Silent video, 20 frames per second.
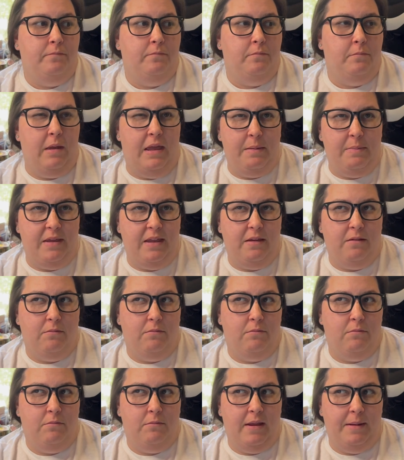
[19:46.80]
maybe
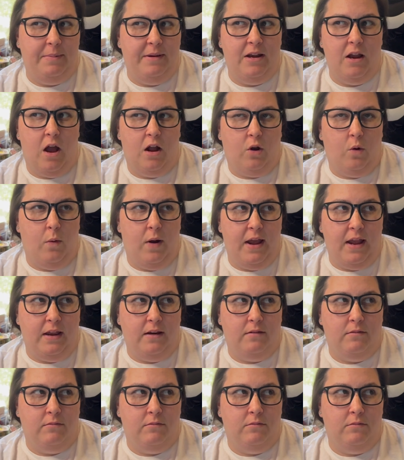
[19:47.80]
not
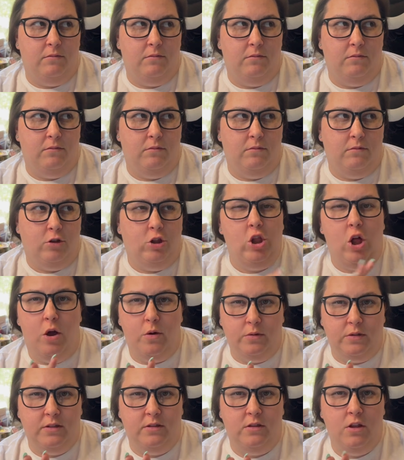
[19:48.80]
quite
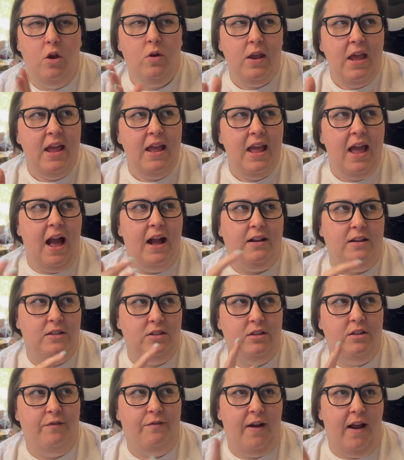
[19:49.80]
close. No, yeah,
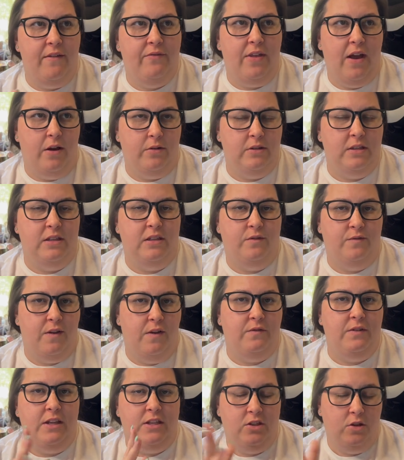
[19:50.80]
because the 5,000 is
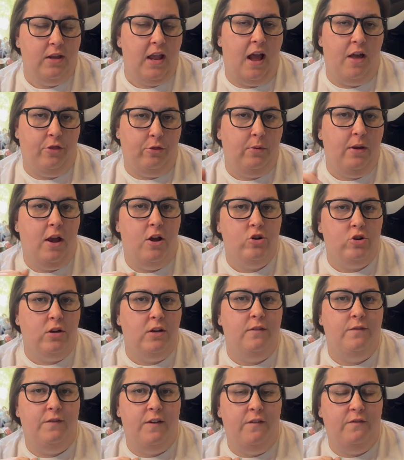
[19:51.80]
50. So yeah,
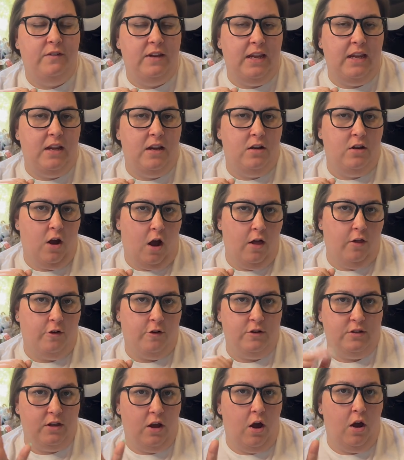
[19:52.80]

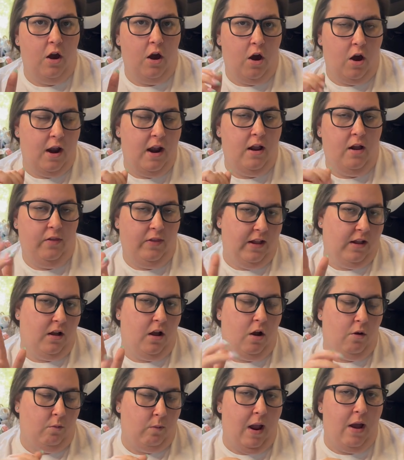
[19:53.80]
$350 on like
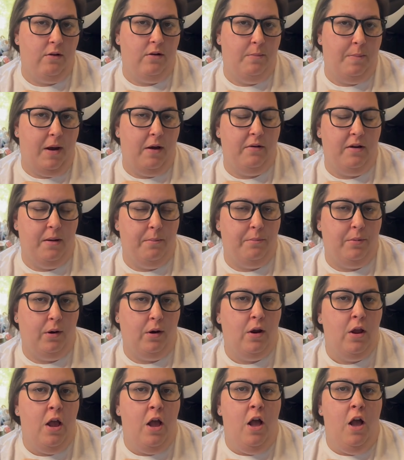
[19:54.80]
a roundabout
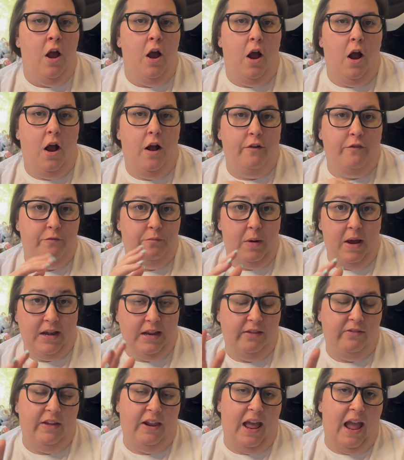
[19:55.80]
number of
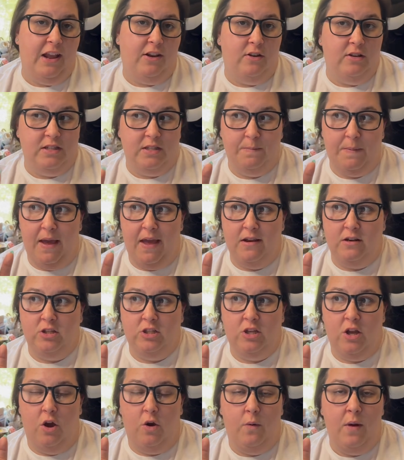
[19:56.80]
money that I could spend.
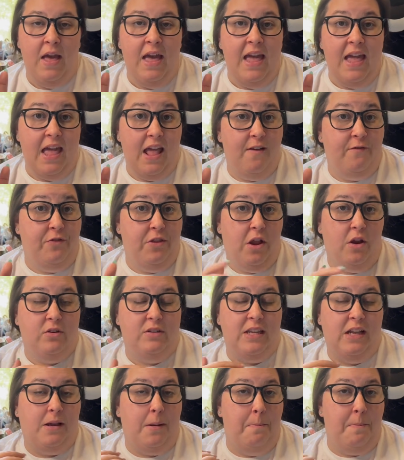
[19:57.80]
So if
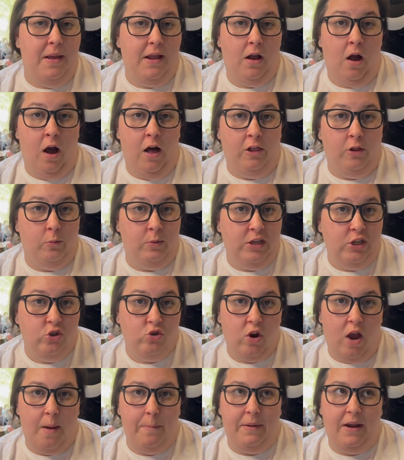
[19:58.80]
there's like a big Halloween
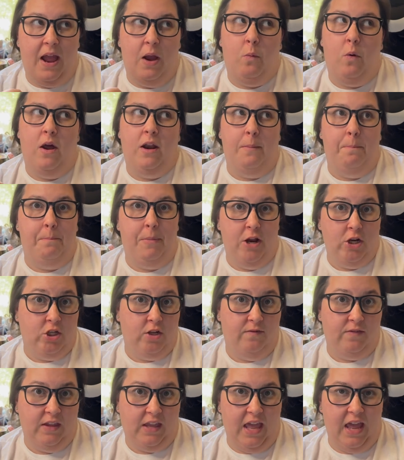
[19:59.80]
drop and I want a bunch
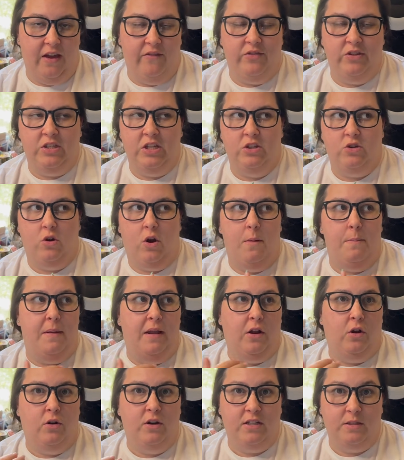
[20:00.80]
of the canvases, or a
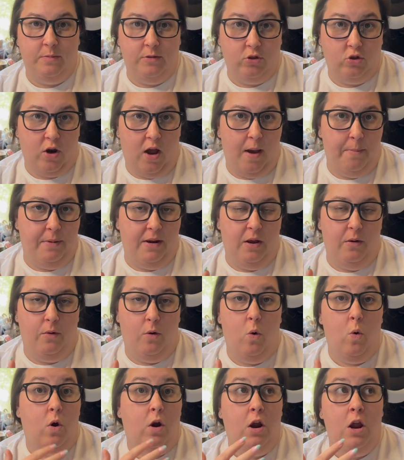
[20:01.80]
big Christmas drop,
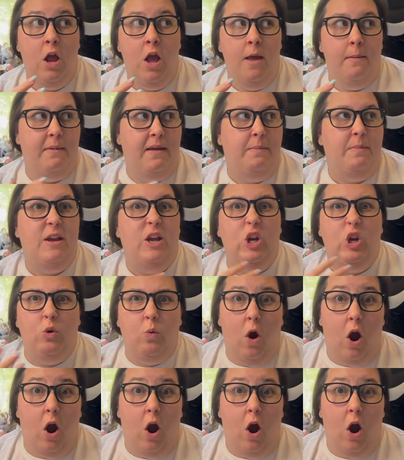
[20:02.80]
or maybe a new